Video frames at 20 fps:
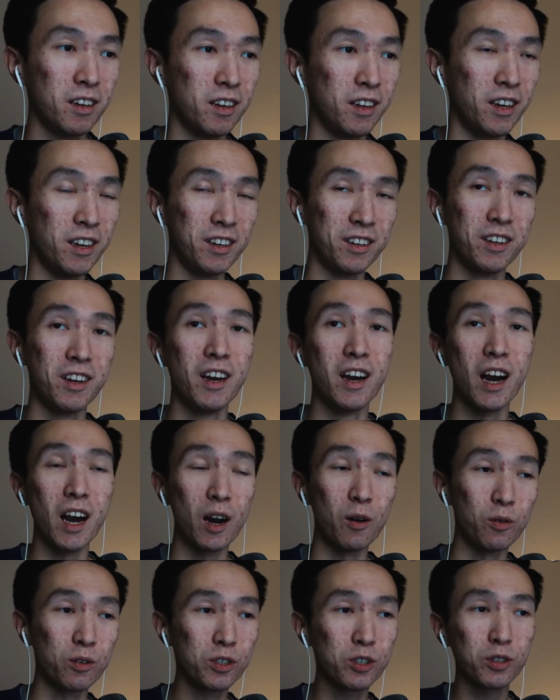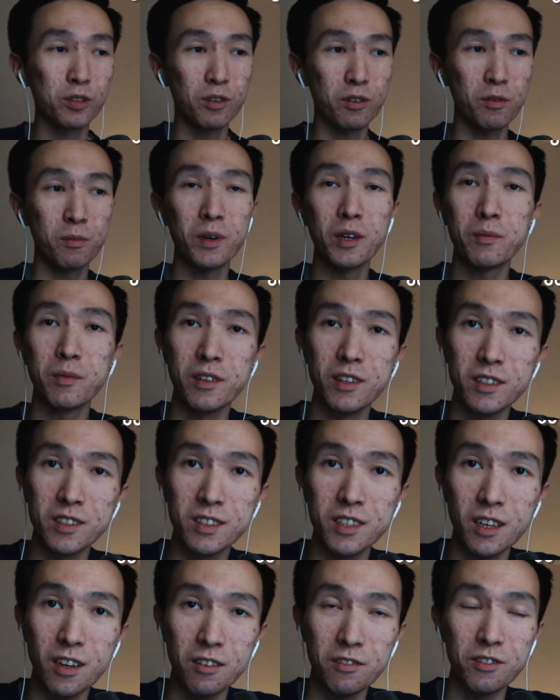And I want you to remember
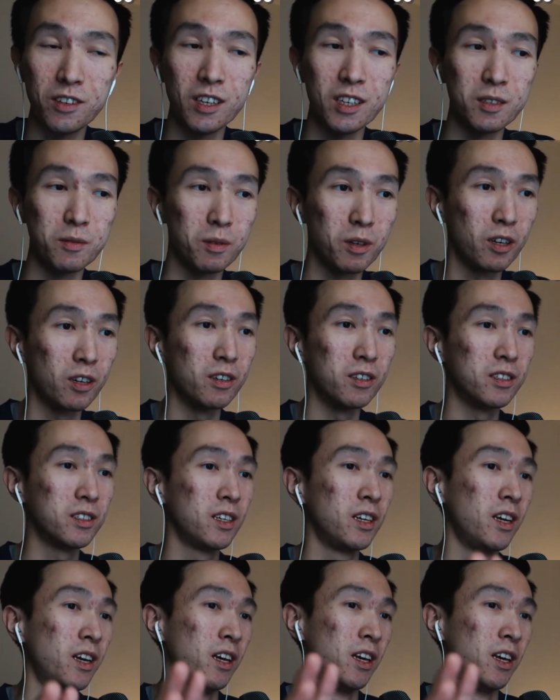this set of keys because